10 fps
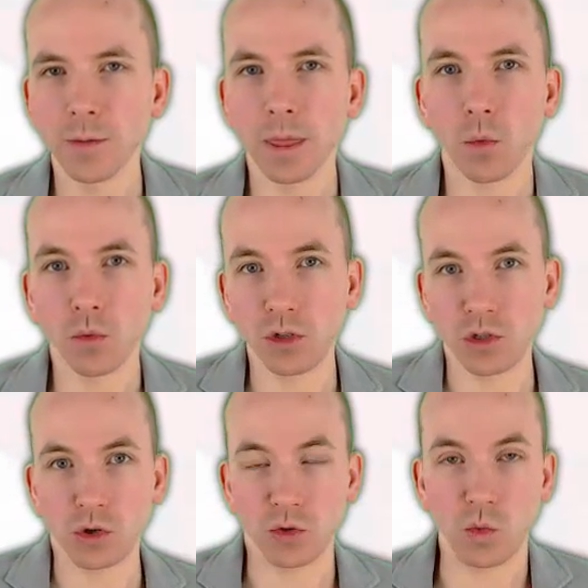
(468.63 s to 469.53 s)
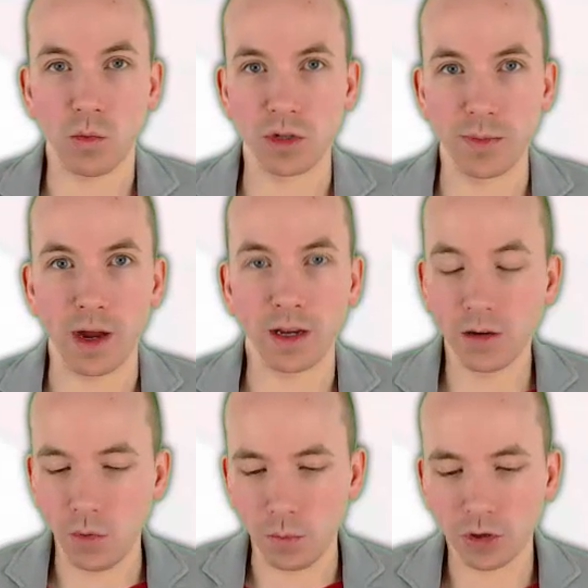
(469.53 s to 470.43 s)
one was yours and one was mine,
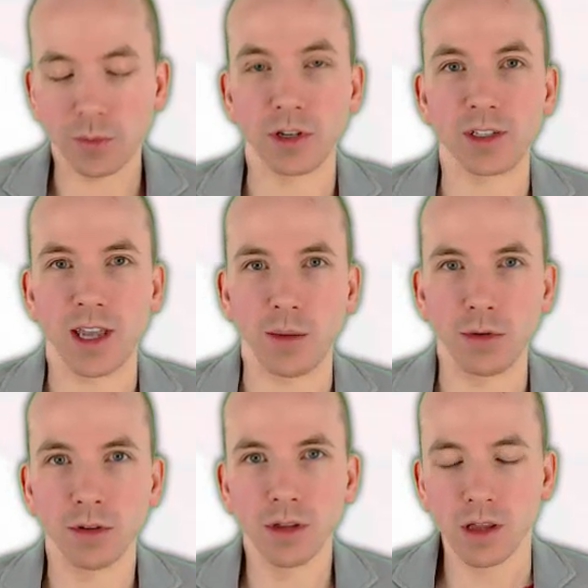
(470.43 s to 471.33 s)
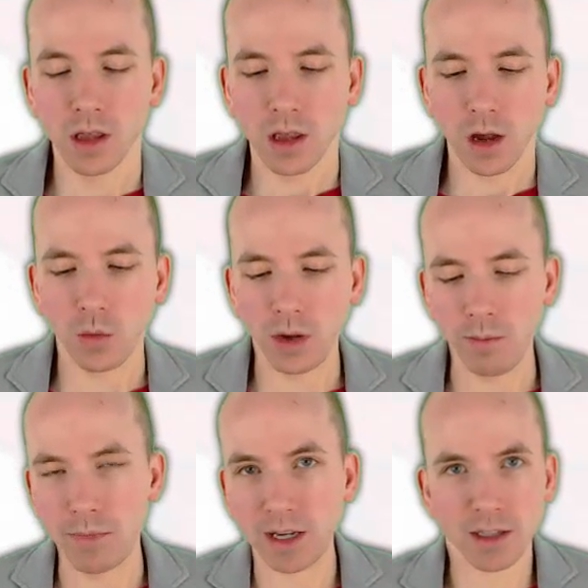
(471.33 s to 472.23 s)
we put them on the table and we
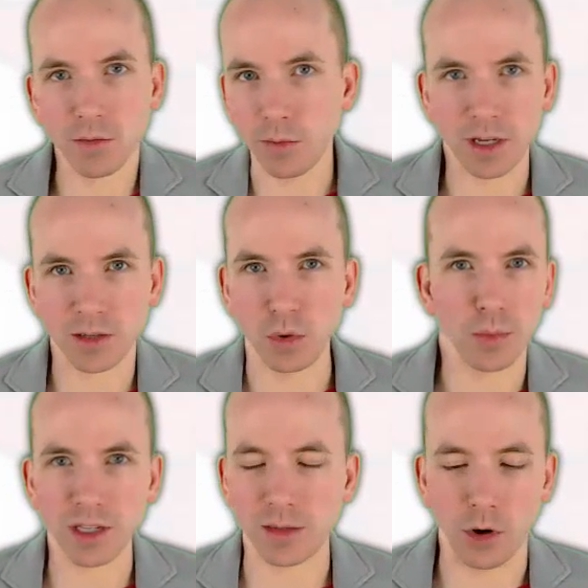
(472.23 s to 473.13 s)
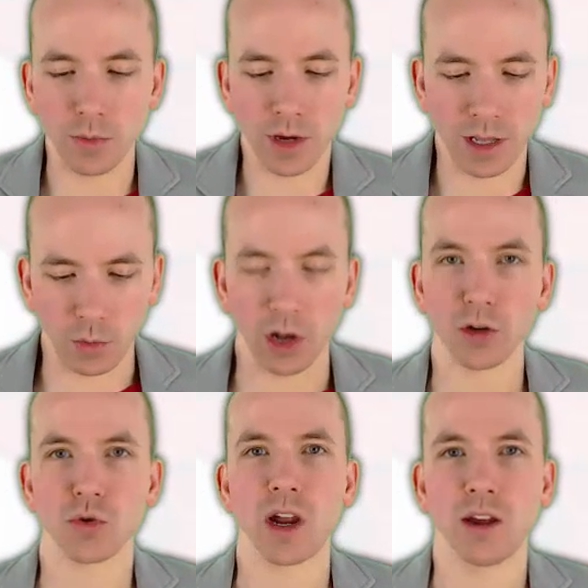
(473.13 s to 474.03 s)
mixed them up, mixed them up, mixed them up, and then we
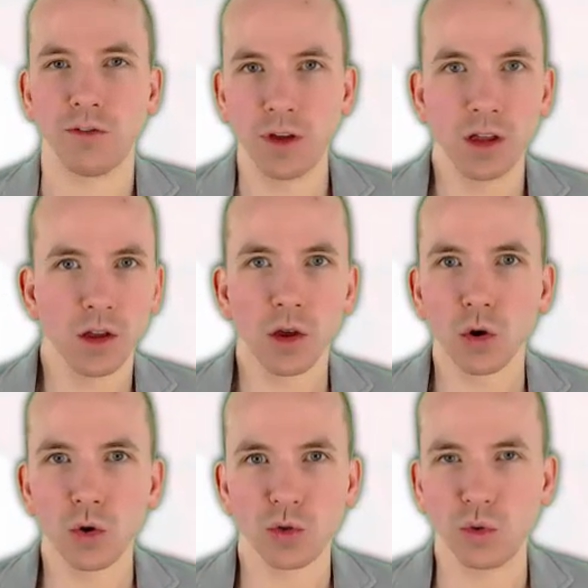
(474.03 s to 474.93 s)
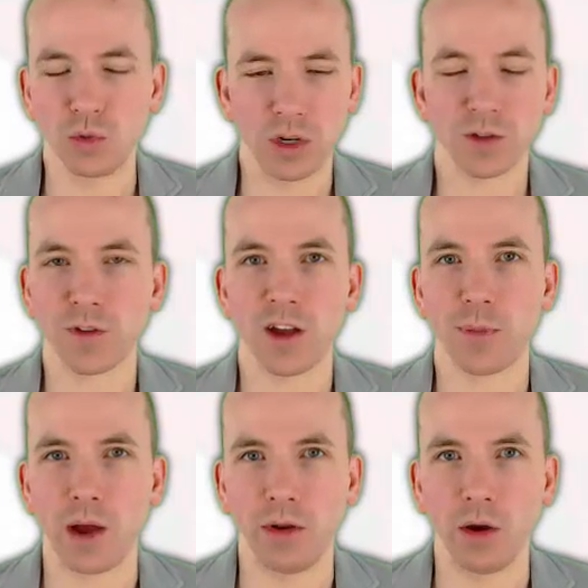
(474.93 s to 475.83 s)
lost track of whose was which five
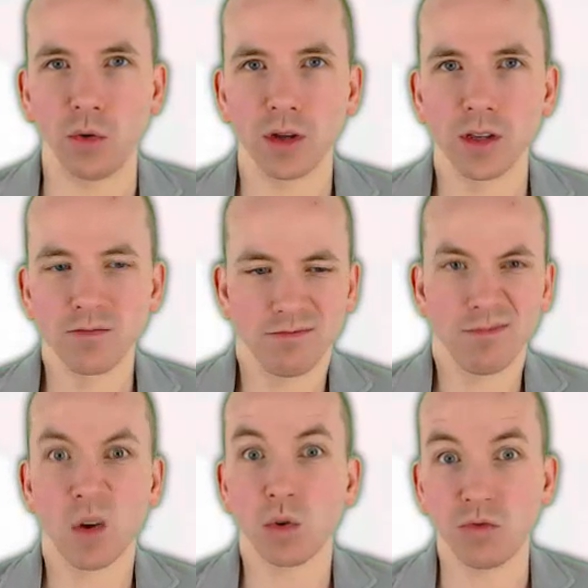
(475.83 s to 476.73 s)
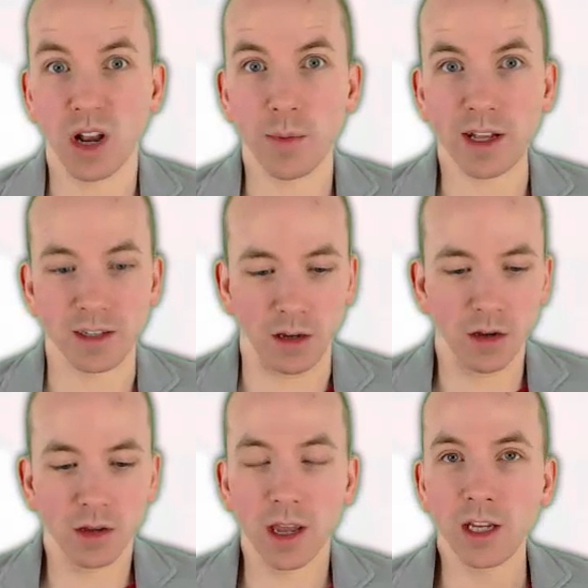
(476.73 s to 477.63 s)
pound note, it wouldn't really matter.
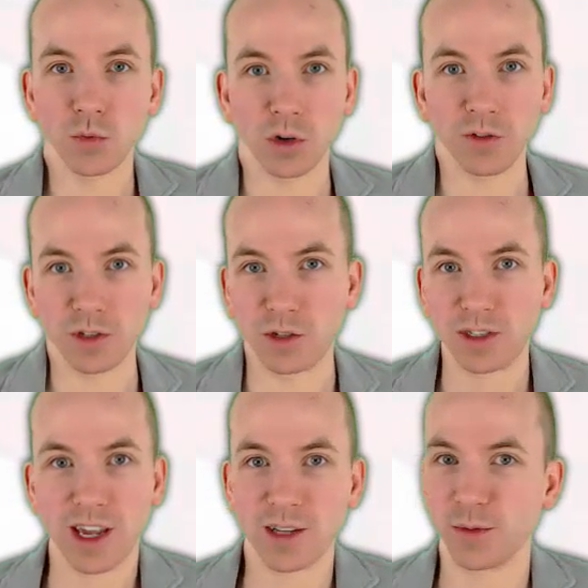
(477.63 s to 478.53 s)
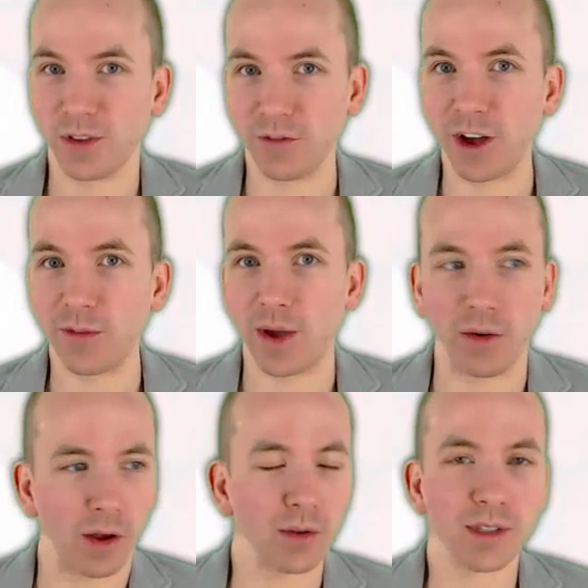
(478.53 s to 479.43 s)
Each one of us just takes one of the five pound
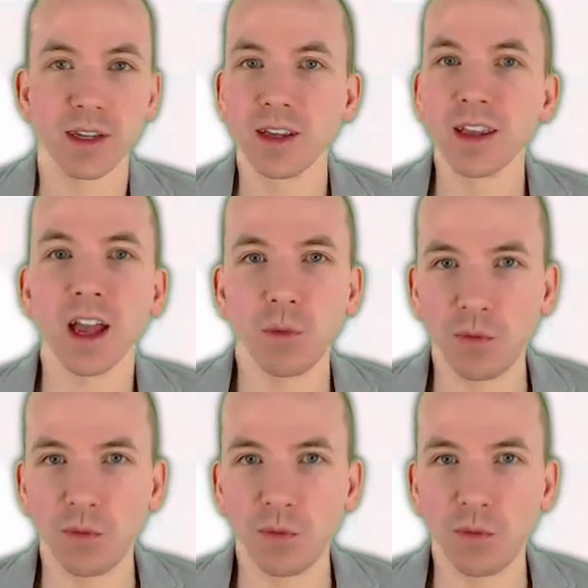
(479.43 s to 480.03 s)
notes and